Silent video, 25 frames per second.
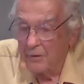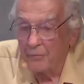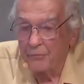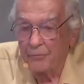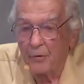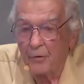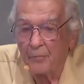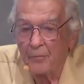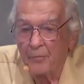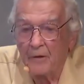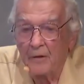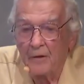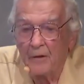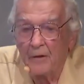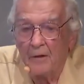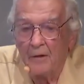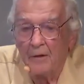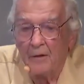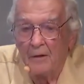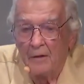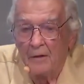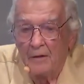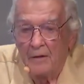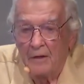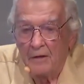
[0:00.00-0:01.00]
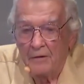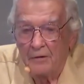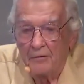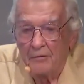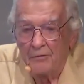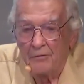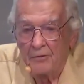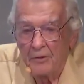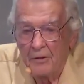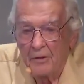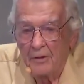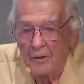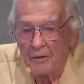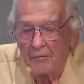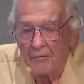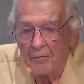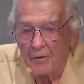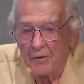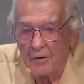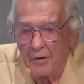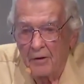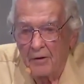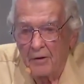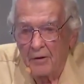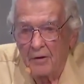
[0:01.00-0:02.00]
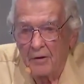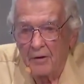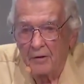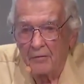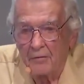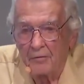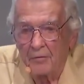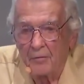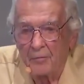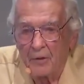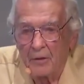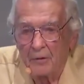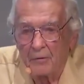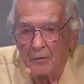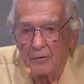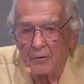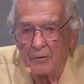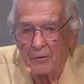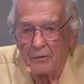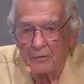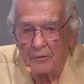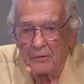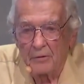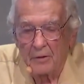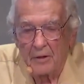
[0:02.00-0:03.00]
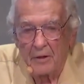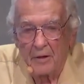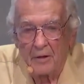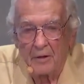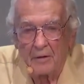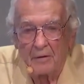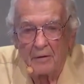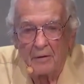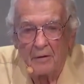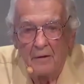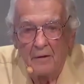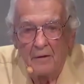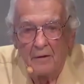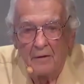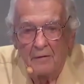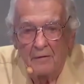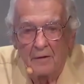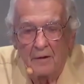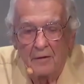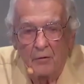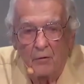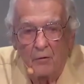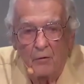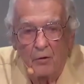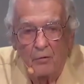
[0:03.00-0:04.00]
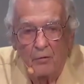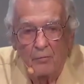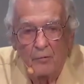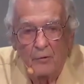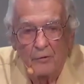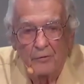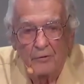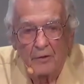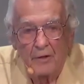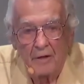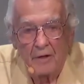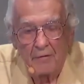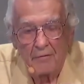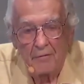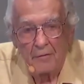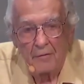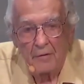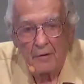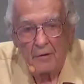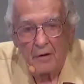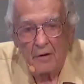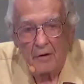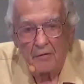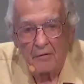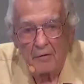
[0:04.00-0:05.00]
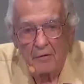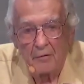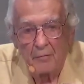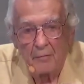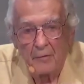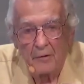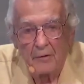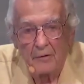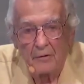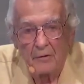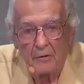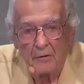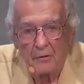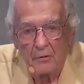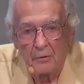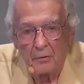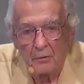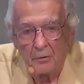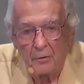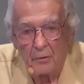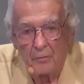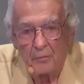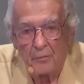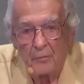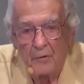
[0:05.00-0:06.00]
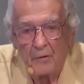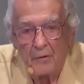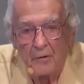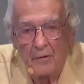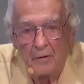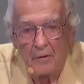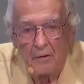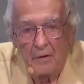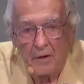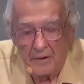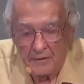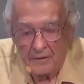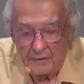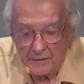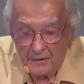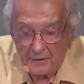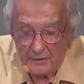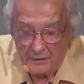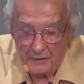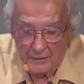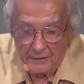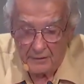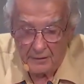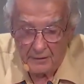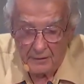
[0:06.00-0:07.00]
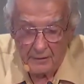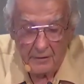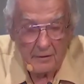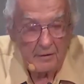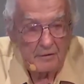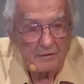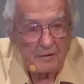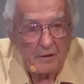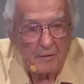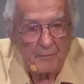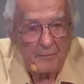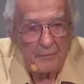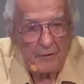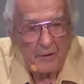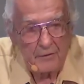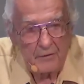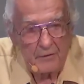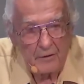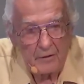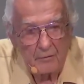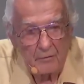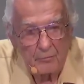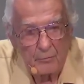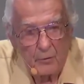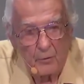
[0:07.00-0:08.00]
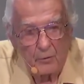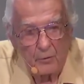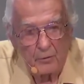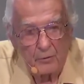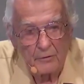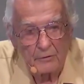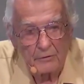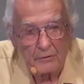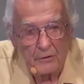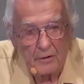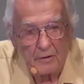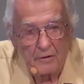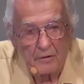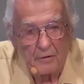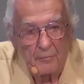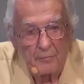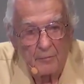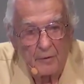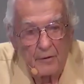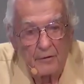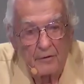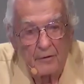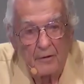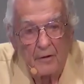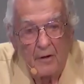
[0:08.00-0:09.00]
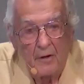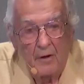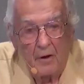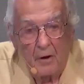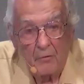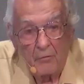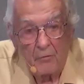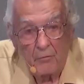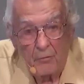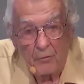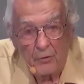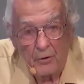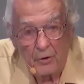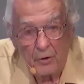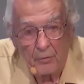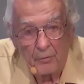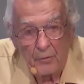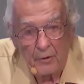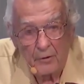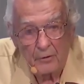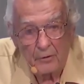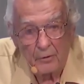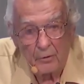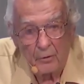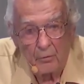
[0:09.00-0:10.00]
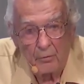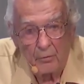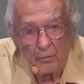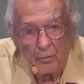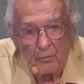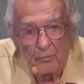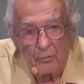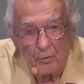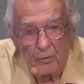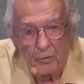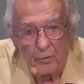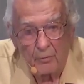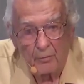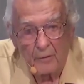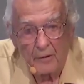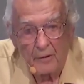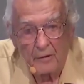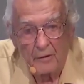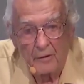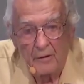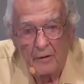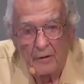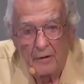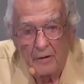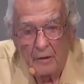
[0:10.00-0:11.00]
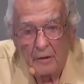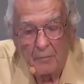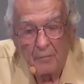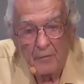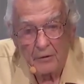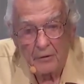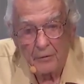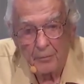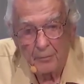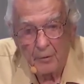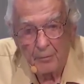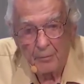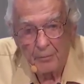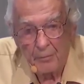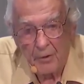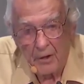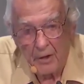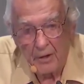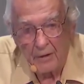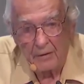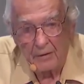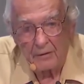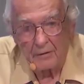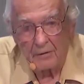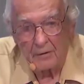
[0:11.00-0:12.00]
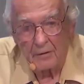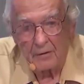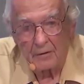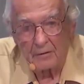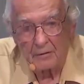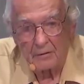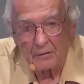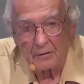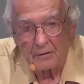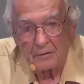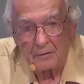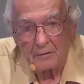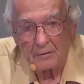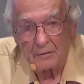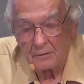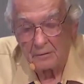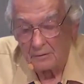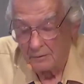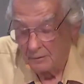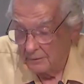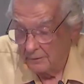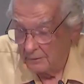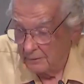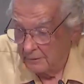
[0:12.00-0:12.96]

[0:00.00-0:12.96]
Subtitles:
hard for me, it's really very hard for me to understand that almost every government in Europe, and except I think Polish government, are worried about global warming. It must be politics.